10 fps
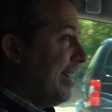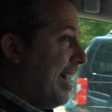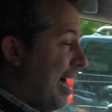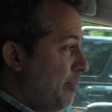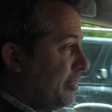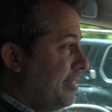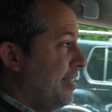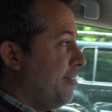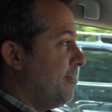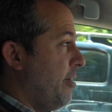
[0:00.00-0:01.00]
and I
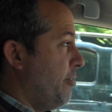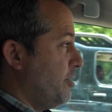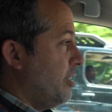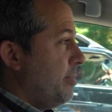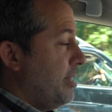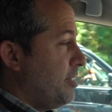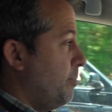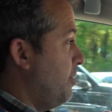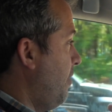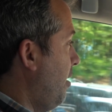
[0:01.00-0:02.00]
believe that there's going to be
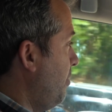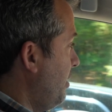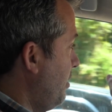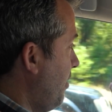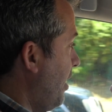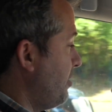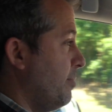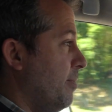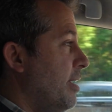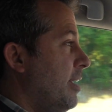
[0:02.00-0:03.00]
some development. You've got
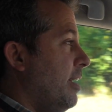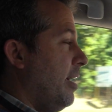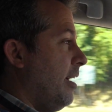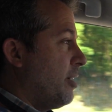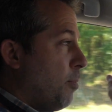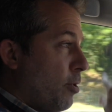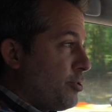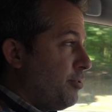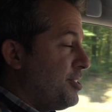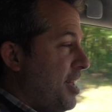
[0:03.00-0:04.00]
some uh,
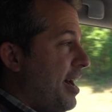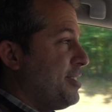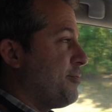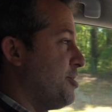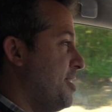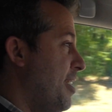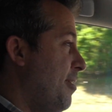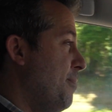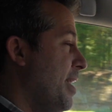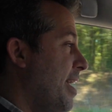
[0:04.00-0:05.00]
commercial signs for
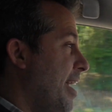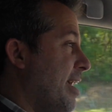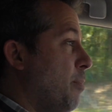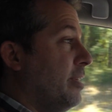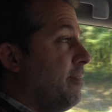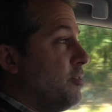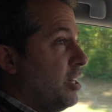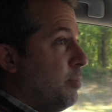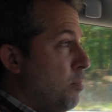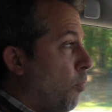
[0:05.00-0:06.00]
sale, and I believe there's
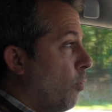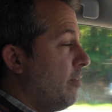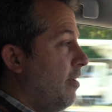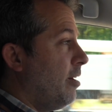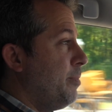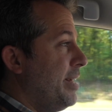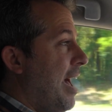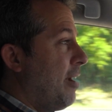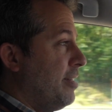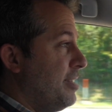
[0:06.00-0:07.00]
going to be more development
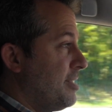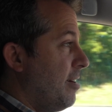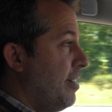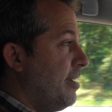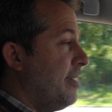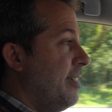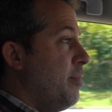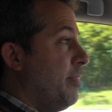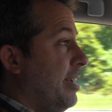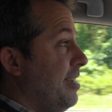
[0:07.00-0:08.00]
out in this area
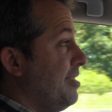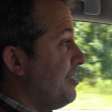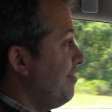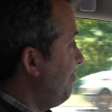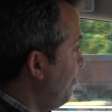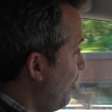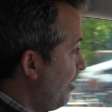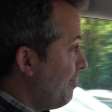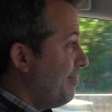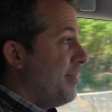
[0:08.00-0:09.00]
because,
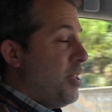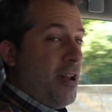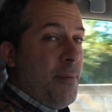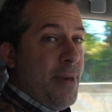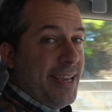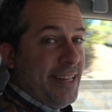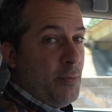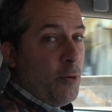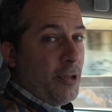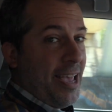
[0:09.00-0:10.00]
well, they're not making any
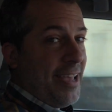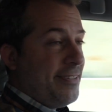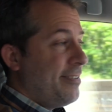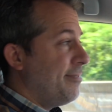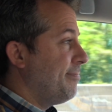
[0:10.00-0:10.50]
more land.